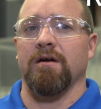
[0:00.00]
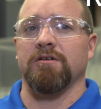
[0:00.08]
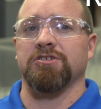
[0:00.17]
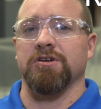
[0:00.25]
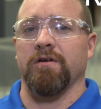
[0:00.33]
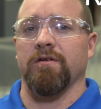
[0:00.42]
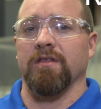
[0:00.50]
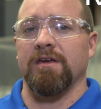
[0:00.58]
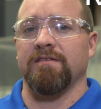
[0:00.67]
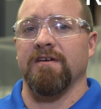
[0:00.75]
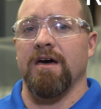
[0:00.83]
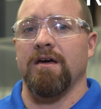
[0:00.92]
our shorter
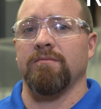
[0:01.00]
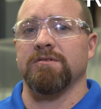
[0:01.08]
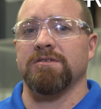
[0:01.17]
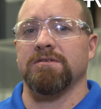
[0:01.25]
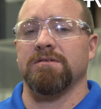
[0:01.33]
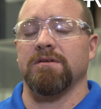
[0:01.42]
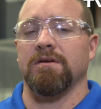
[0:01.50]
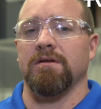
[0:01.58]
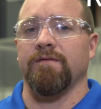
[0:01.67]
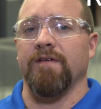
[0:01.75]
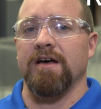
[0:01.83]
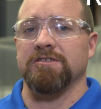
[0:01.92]
lead times,
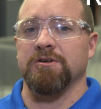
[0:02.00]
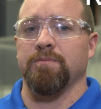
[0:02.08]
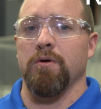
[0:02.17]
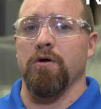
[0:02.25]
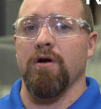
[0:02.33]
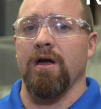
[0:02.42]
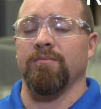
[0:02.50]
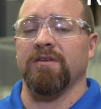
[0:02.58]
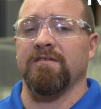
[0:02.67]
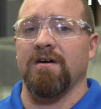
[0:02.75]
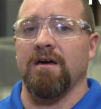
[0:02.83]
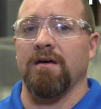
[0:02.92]
faster programming
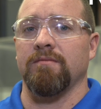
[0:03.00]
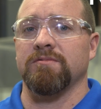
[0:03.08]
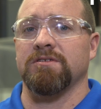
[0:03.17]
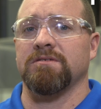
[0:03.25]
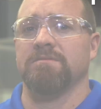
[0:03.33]
times.